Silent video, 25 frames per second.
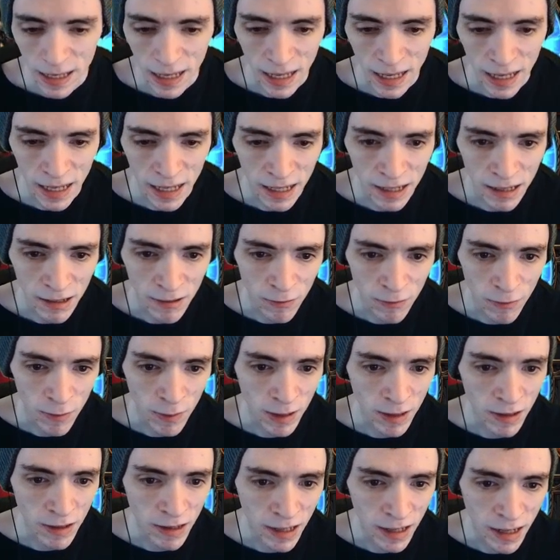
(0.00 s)
and
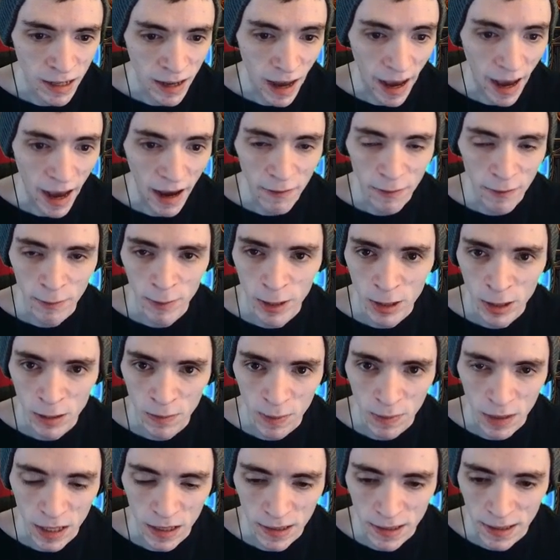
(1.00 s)
we have a bunch of
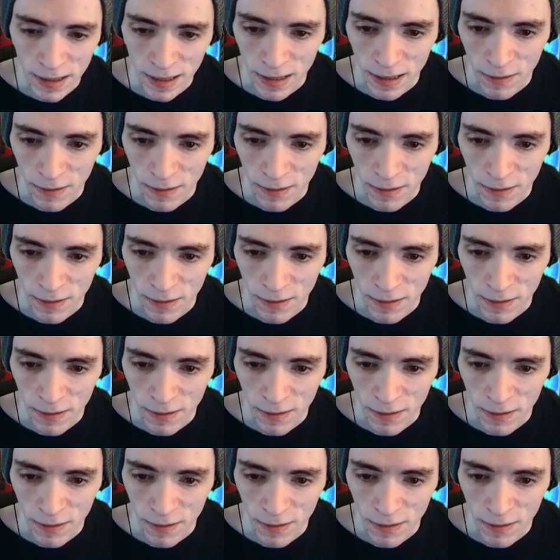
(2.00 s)
beasts,